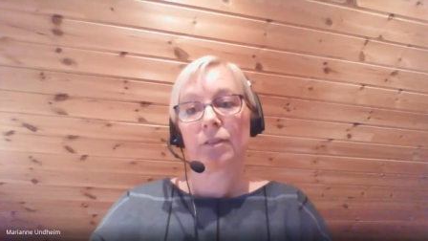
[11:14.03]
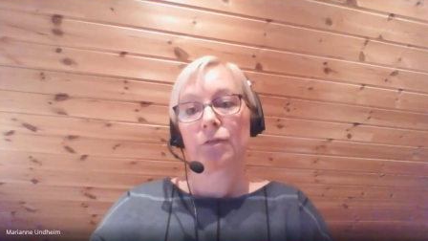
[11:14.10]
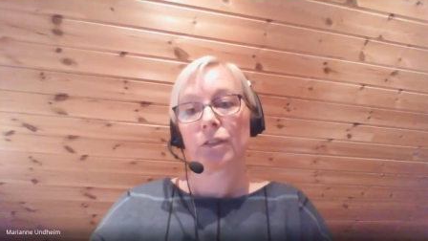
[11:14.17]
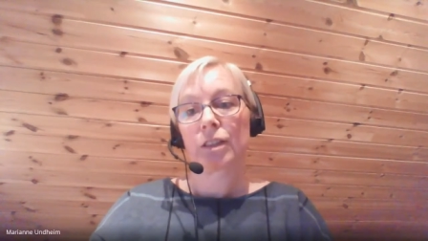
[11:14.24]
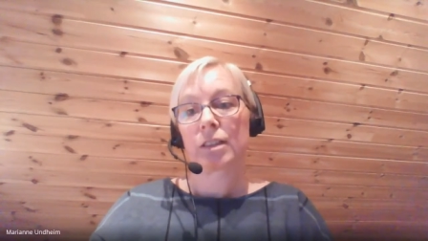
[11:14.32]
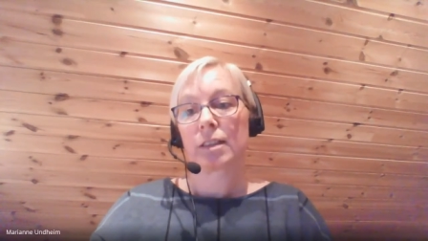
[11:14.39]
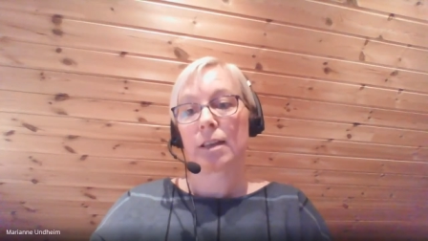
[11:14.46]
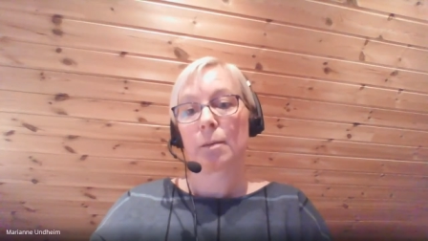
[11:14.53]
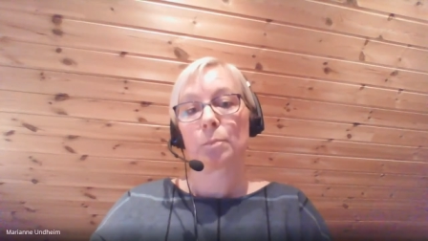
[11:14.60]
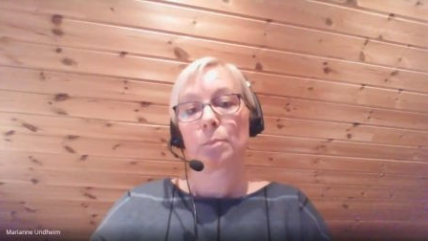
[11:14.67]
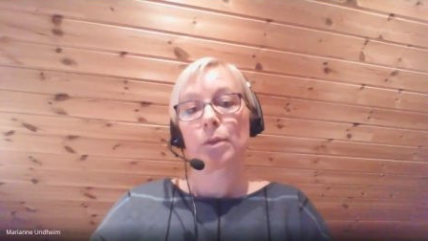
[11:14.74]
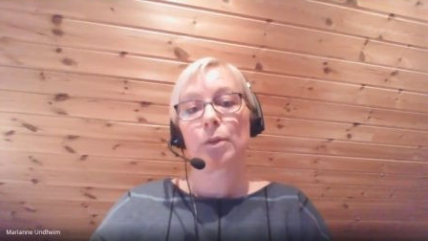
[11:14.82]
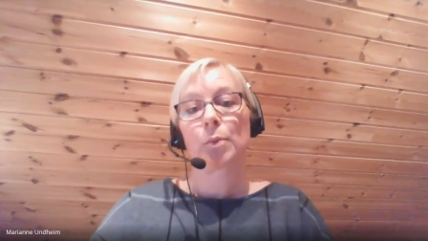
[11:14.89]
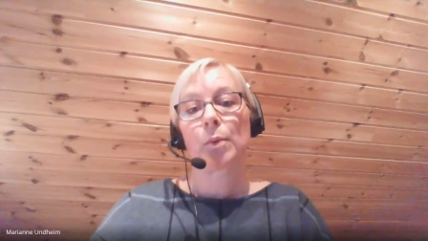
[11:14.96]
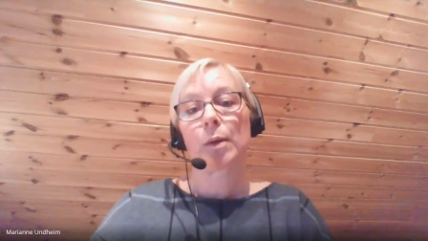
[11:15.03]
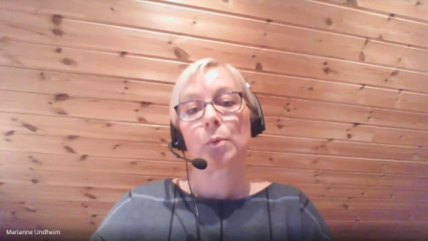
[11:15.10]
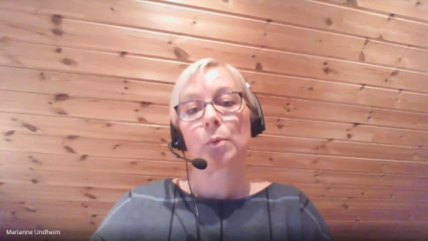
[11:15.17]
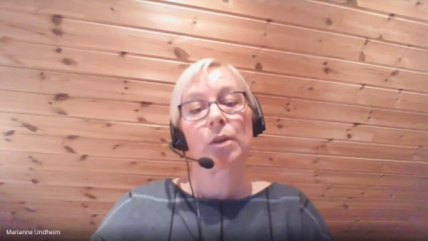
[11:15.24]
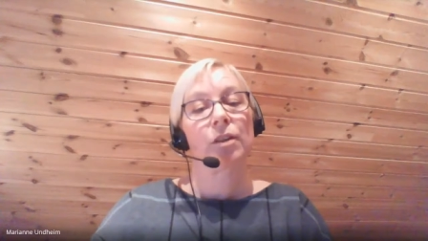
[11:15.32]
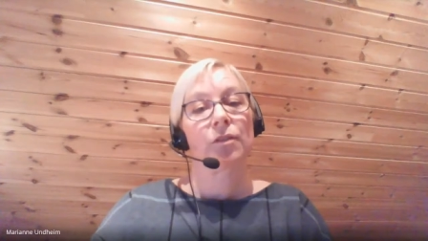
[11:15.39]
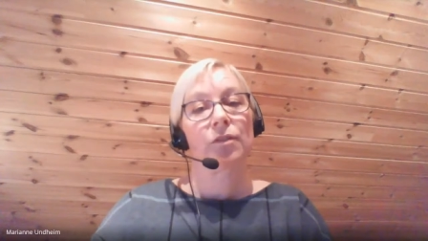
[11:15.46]
For example, when
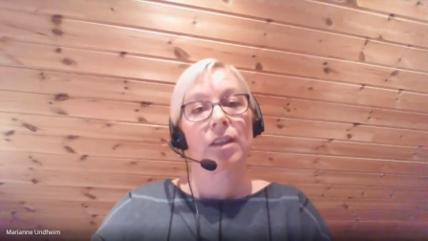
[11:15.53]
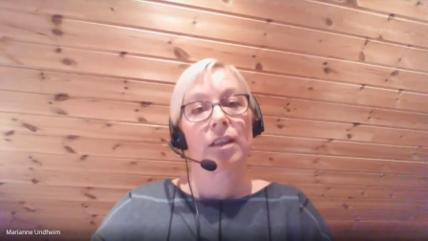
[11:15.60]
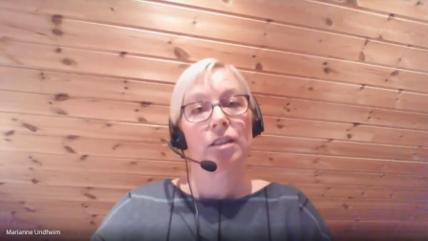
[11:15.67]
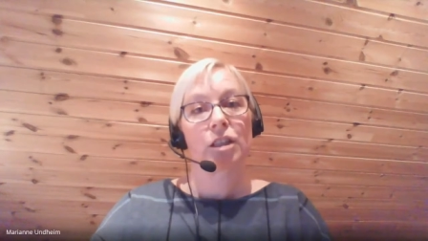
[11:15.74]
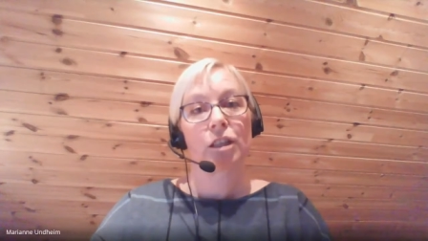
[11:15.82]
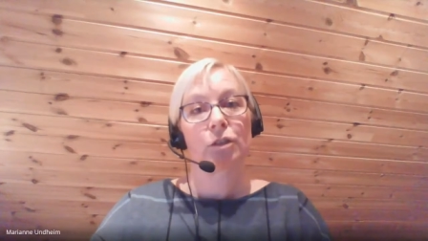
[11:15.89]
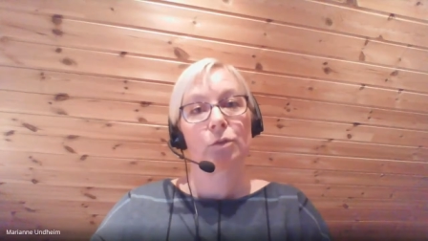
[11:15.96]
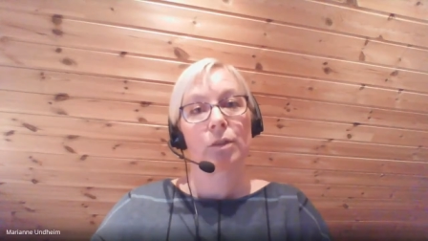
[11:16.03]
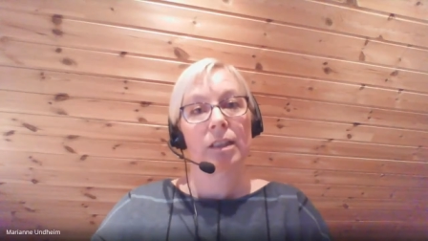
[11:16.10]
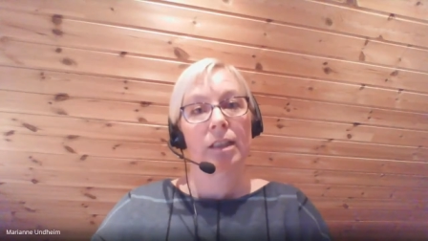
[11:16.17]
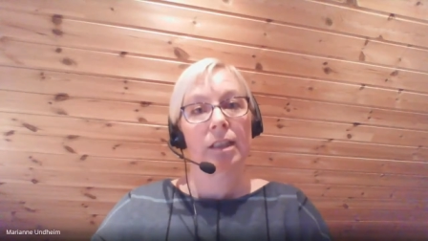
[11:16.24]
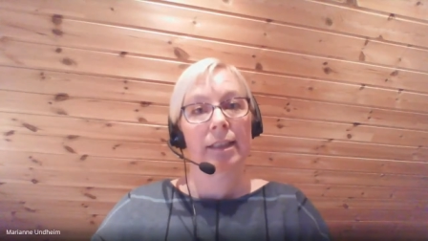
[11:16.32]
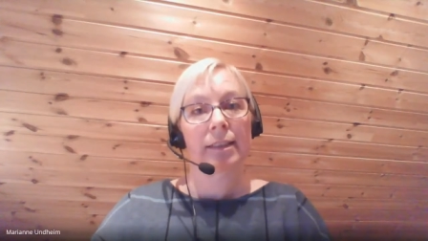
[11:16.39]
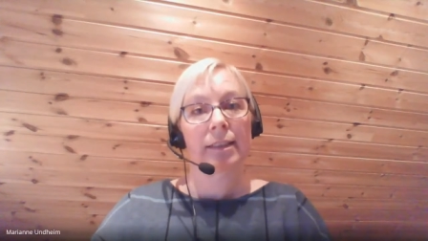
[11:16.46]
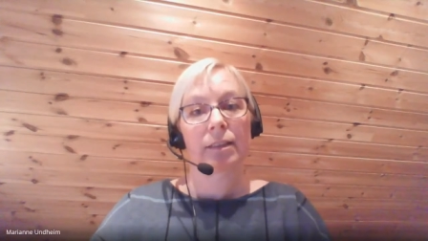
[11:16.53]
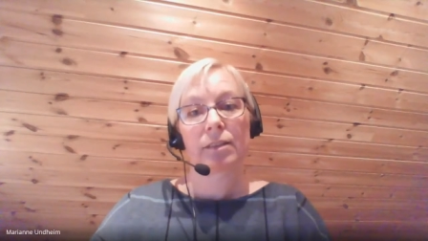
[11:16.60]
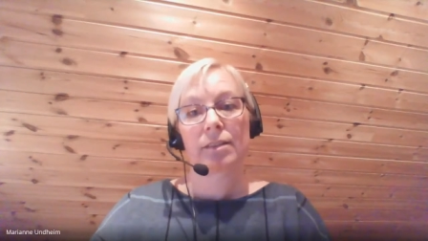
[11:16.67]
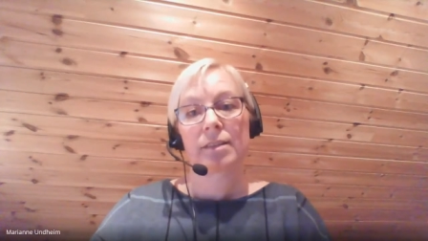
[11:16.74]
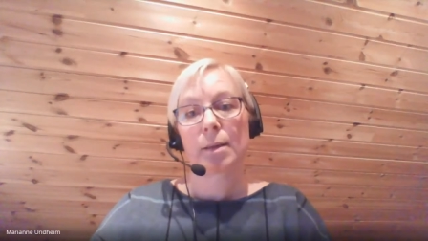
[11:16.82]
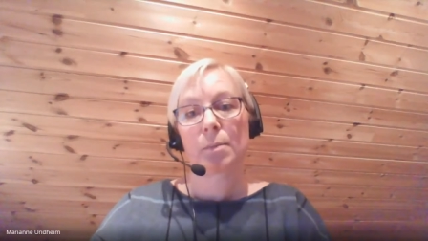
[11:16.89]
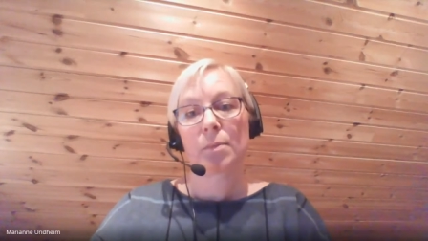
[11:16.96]
one of the children clicked on
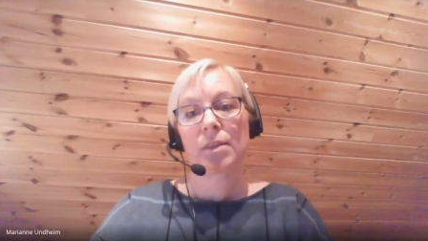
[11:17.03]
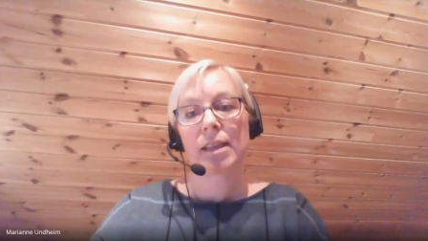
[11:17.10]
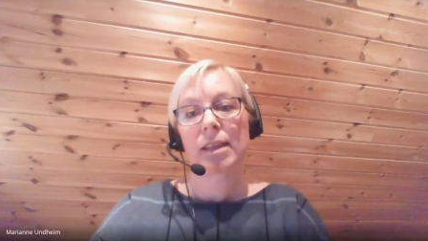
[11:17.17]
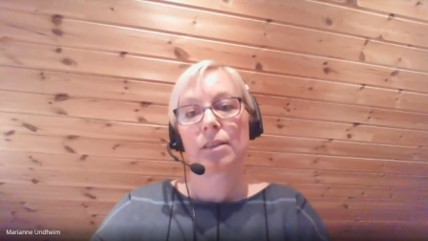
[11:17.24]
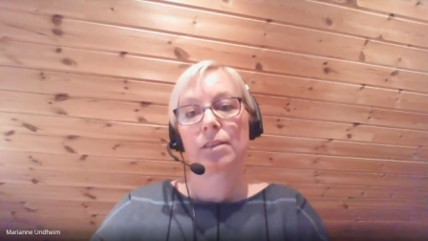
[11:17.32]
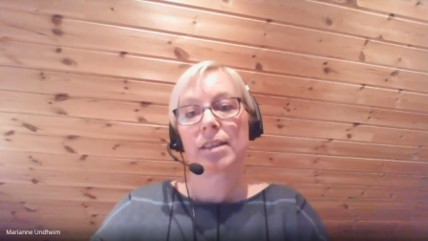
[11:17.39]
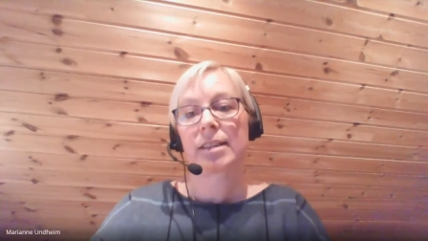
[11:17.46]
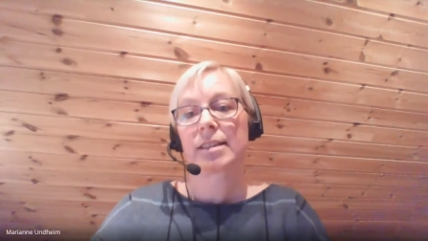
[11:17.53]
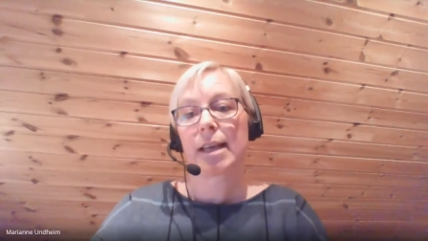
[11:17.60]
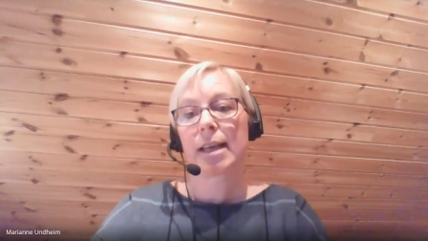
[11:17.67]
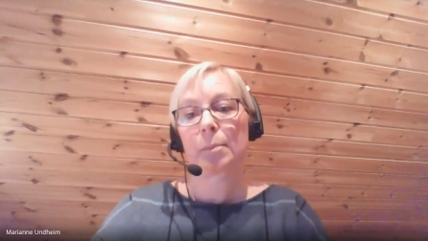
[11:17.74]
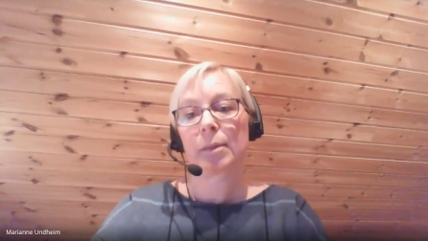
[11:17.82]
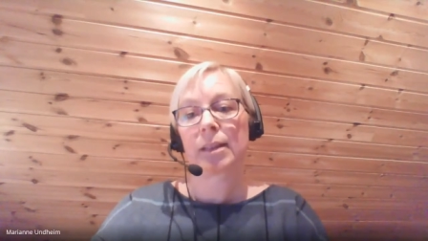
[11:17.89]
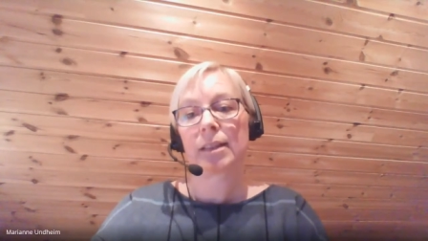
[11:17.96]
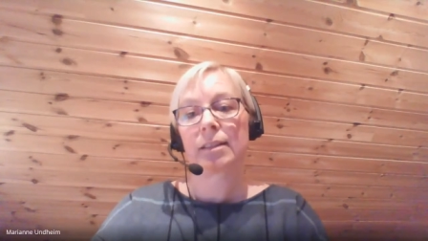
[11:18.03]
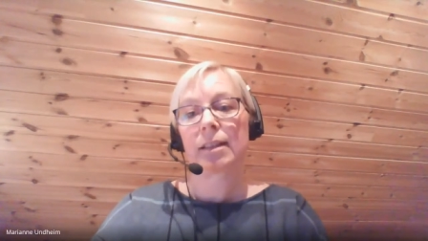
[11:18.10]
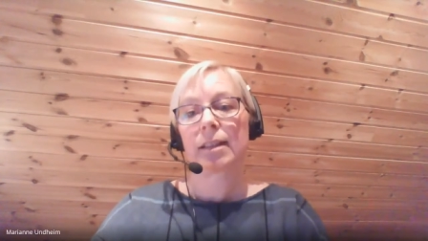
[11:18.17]
something on the tablet